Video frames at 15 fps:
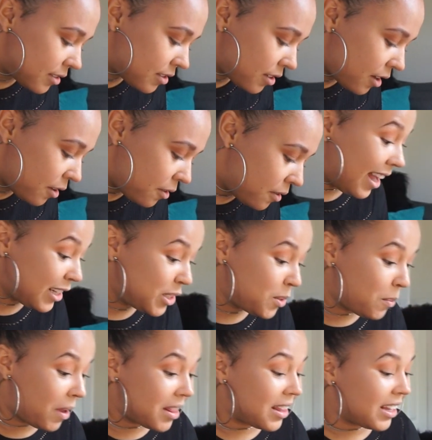So that's
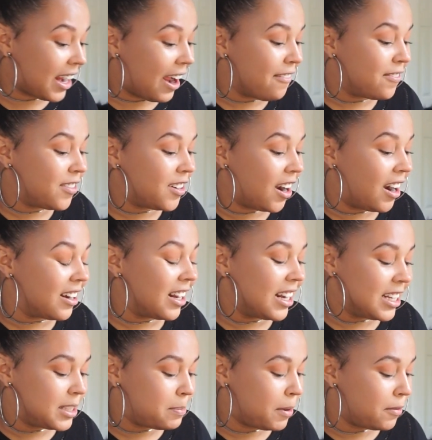one thing I've done, and
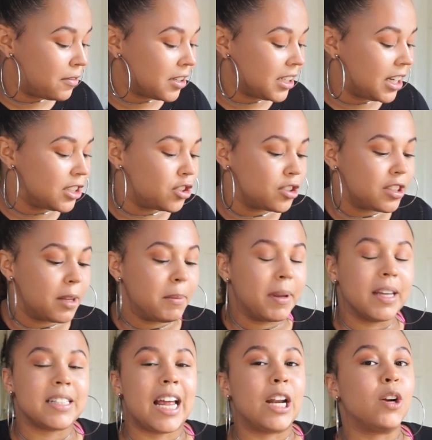it's been really interesting
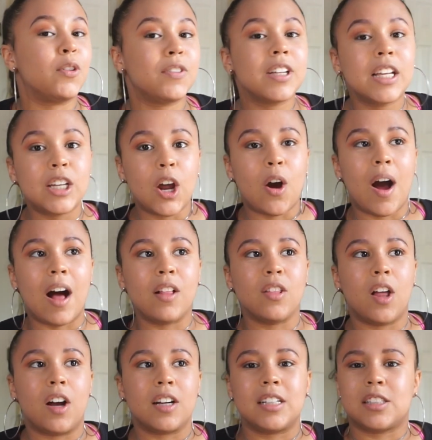because I don't really know how
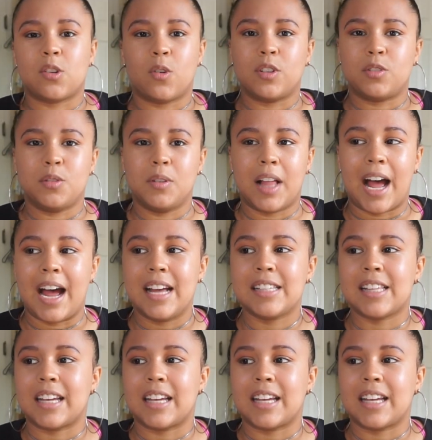long it's going to last.